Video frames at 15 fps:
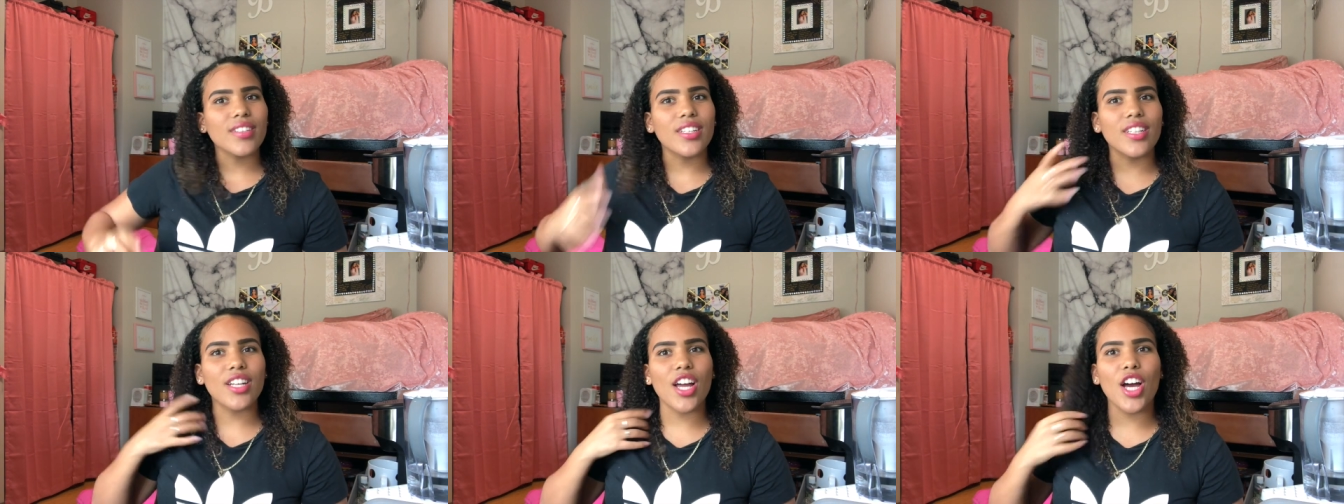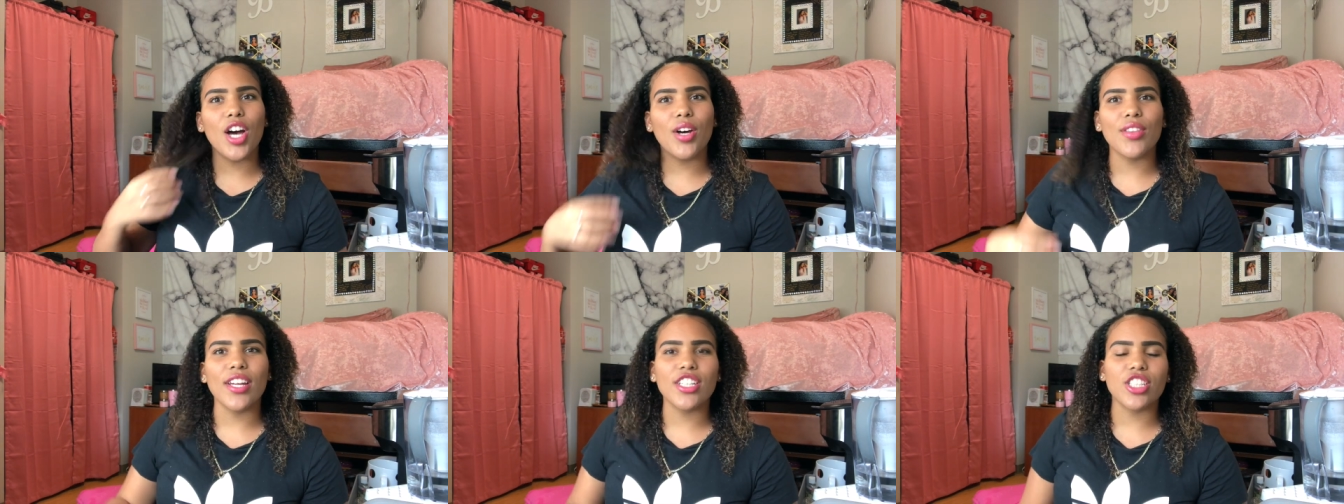You
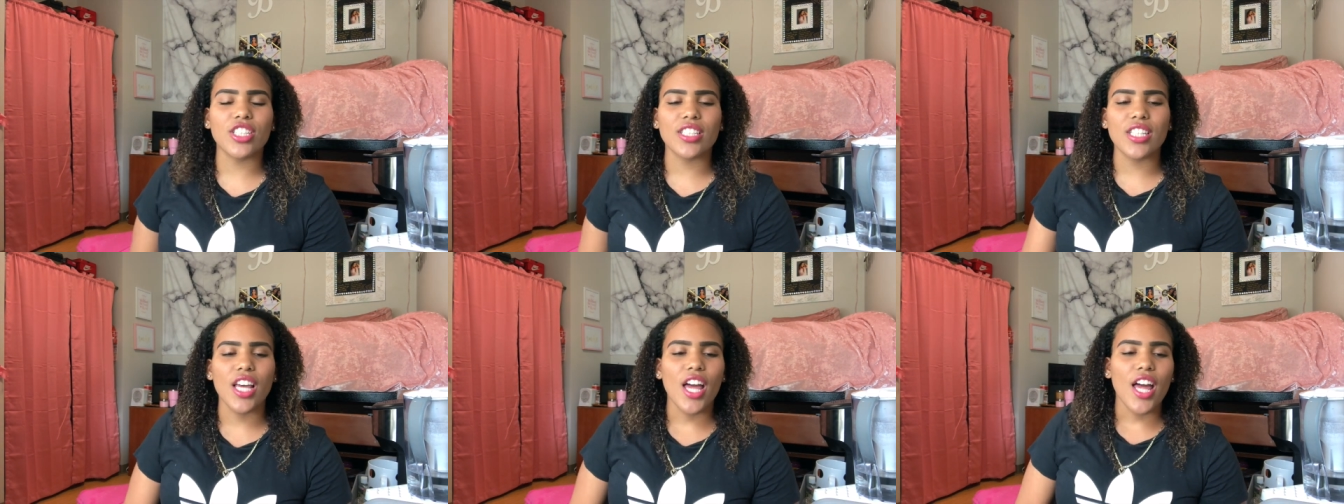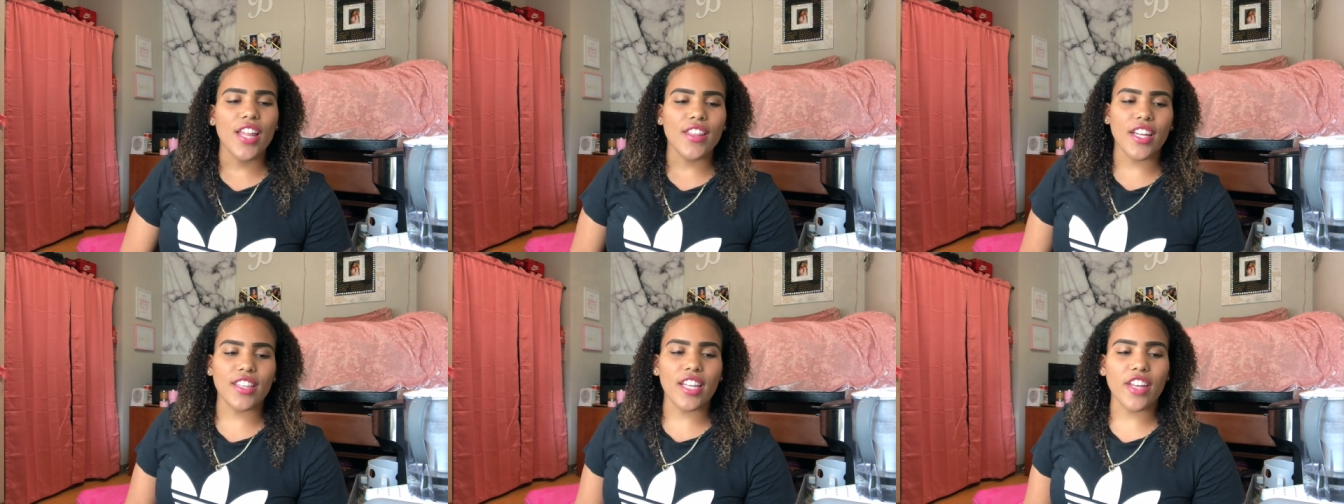know, they just
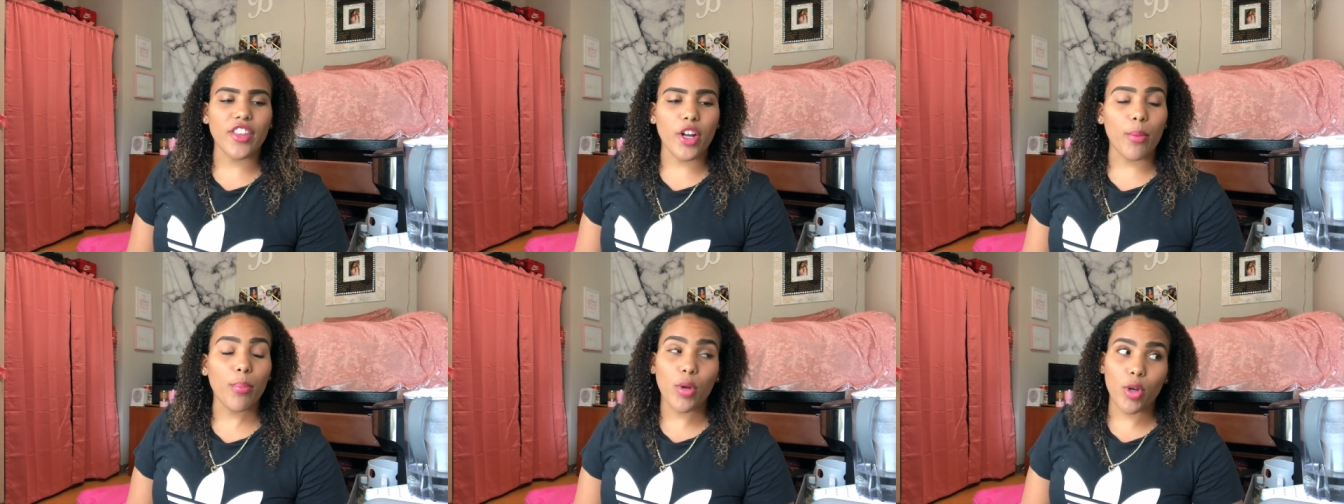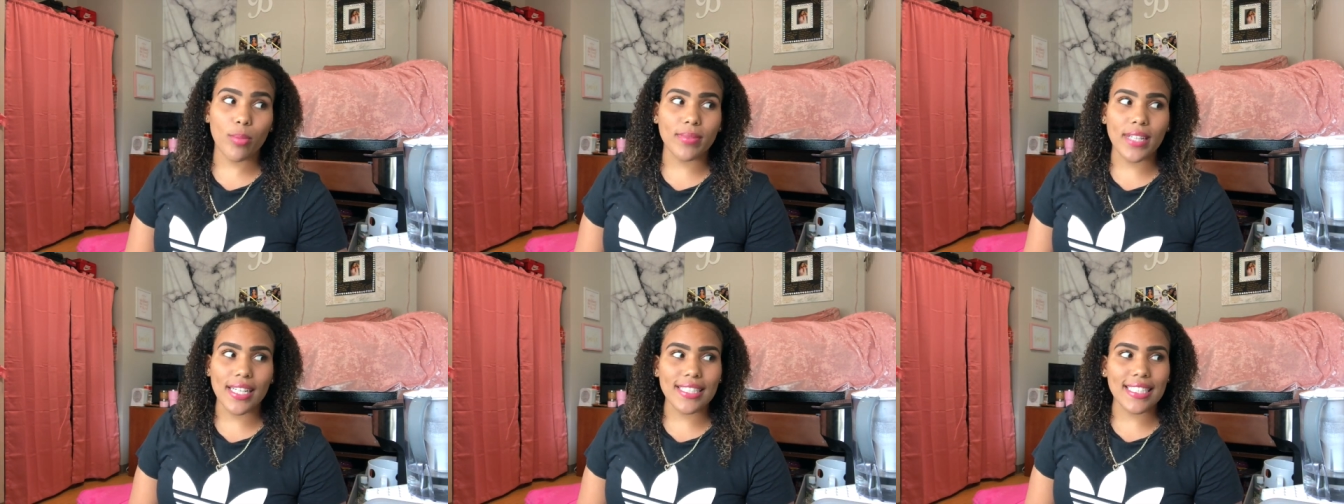think that their
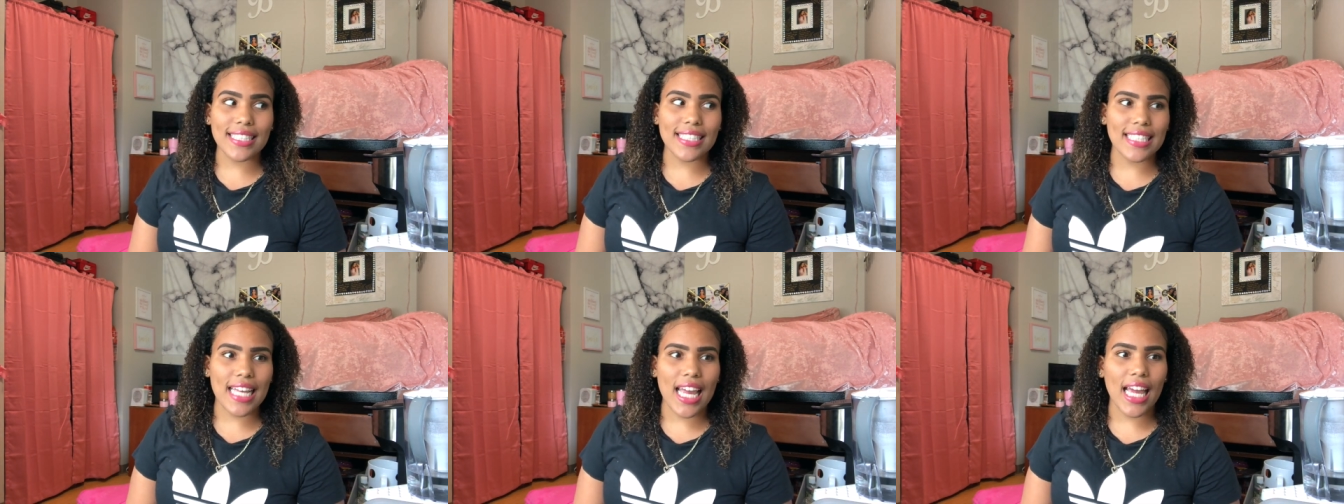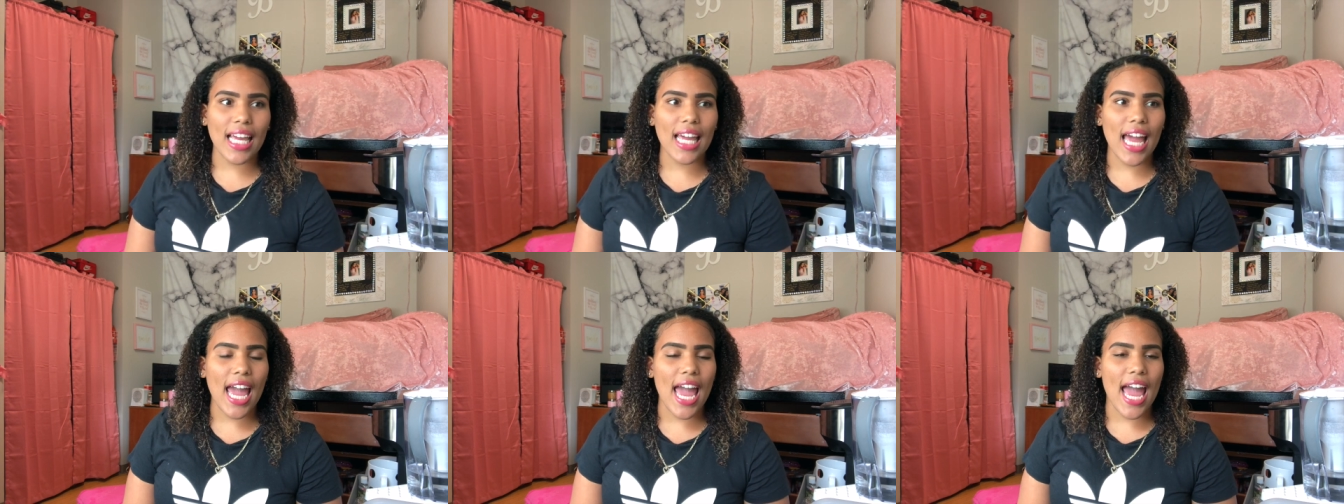poop doesn't
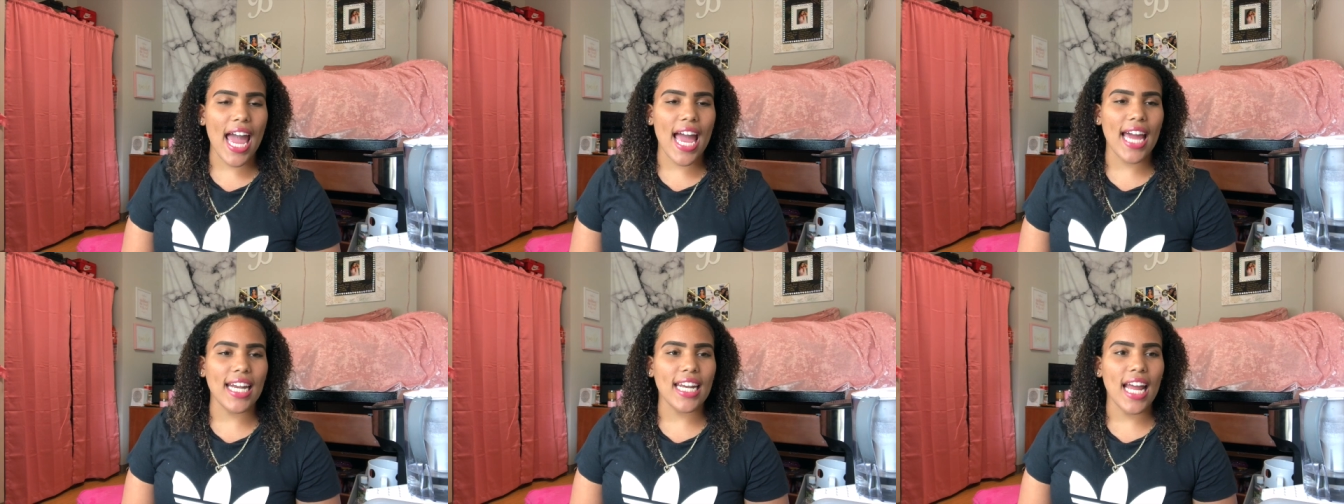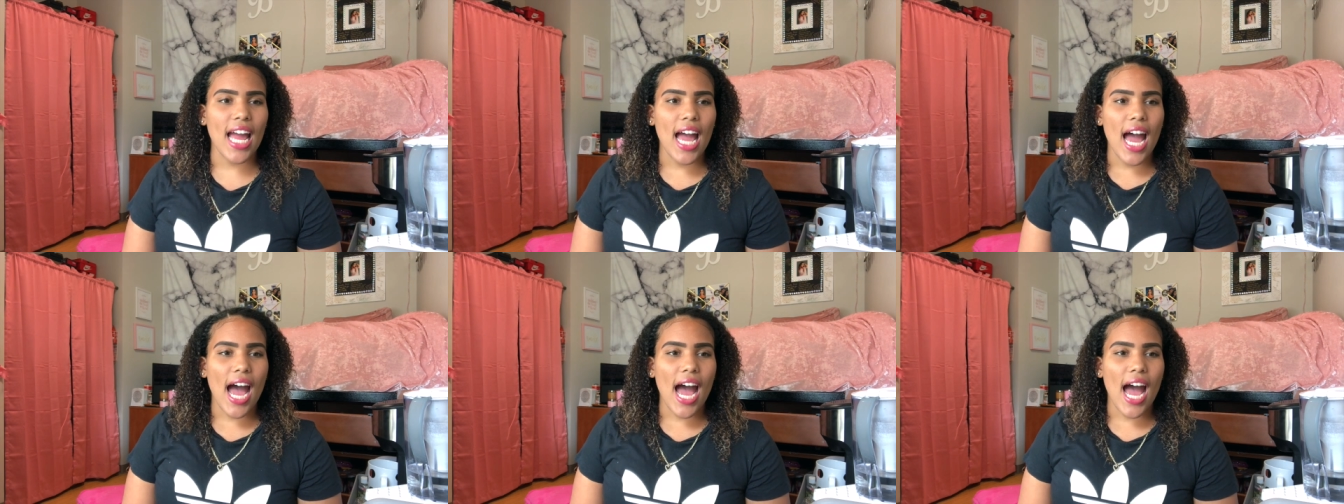stink and